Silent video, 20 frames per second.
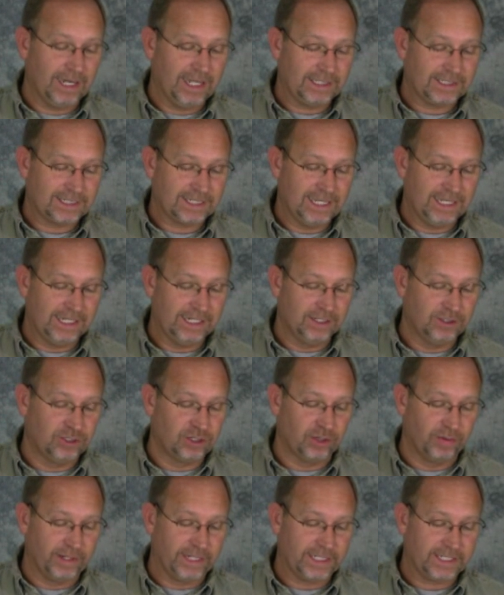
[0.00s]
Let's get
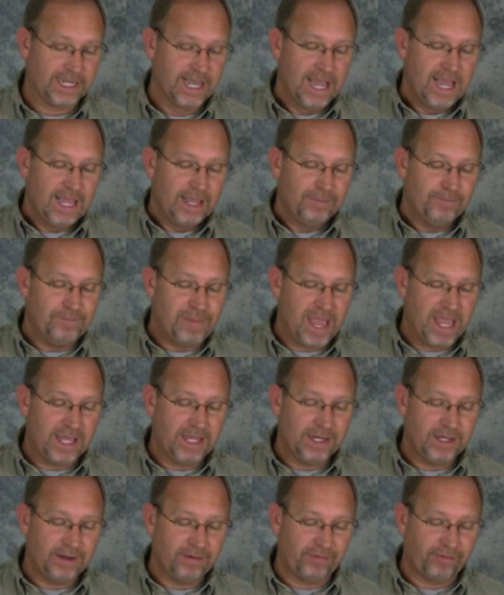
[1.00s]
into it.
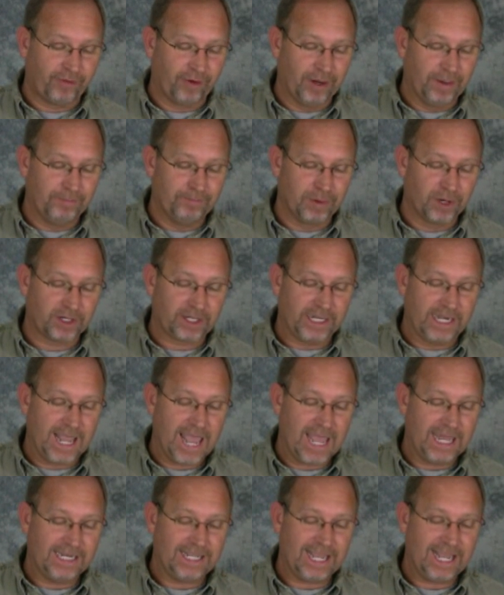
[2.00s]
Ben from
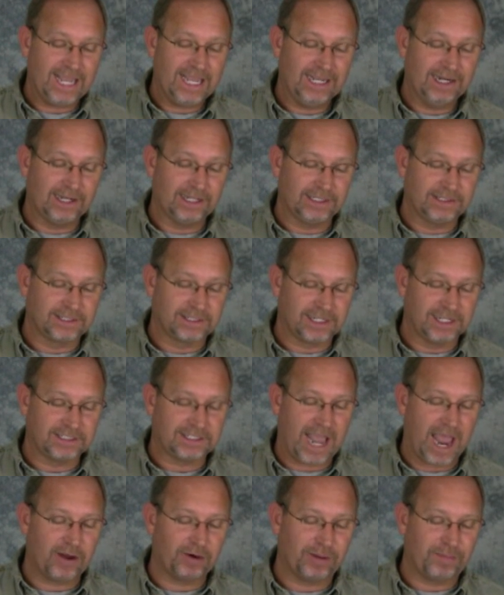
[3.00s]
Birkenhead, England
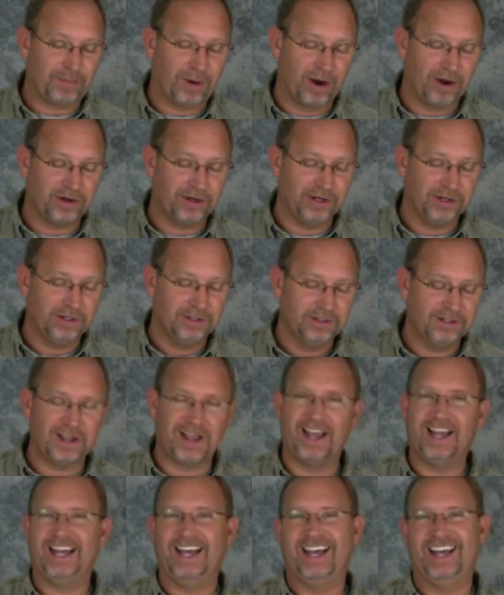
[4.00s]
says, howdy partner.
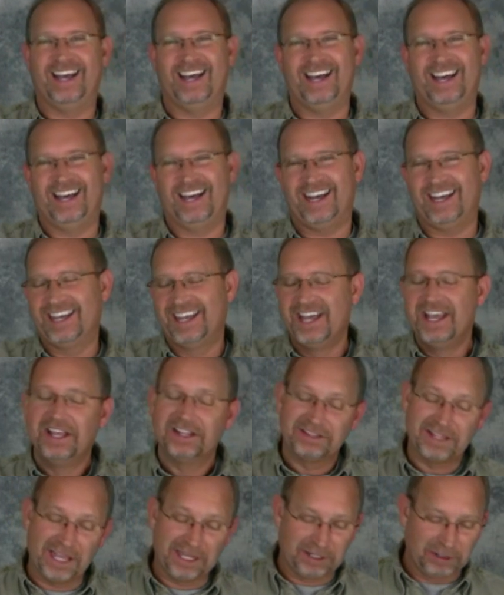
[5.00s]

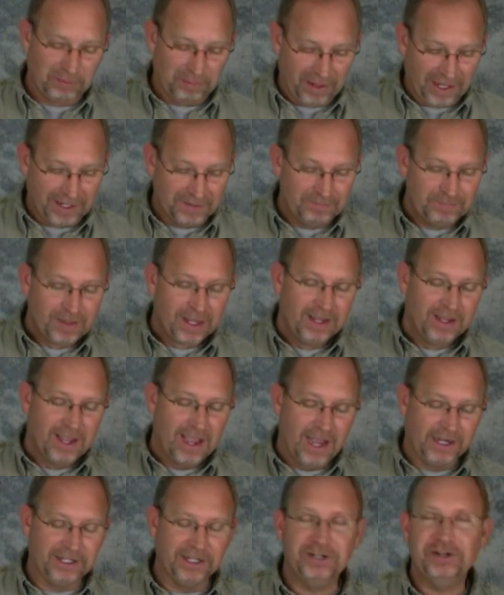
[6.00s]
Thank you, Ben.
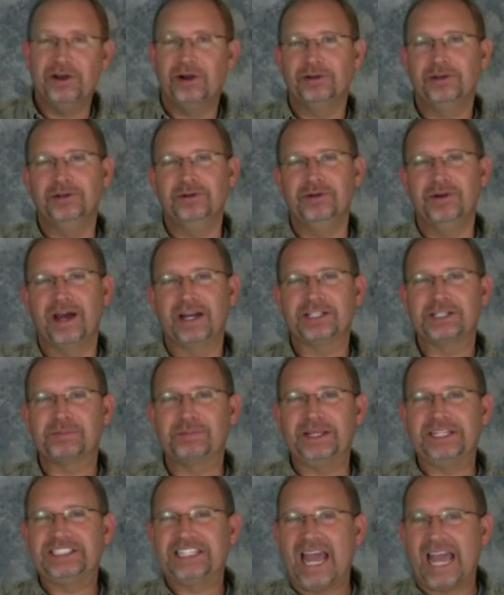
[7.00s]
I didn't know you knew how to
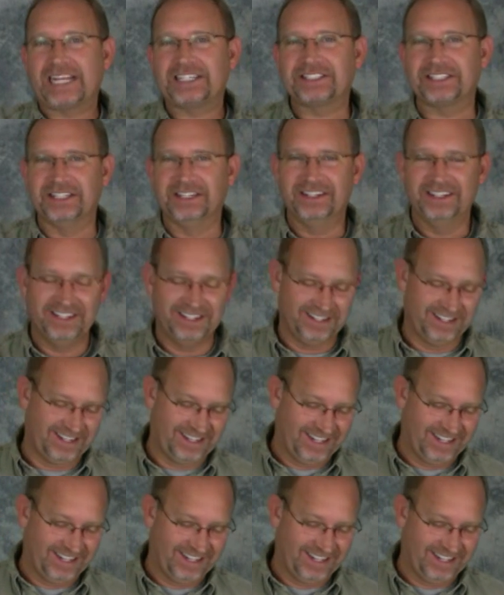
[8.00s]
speak Texan.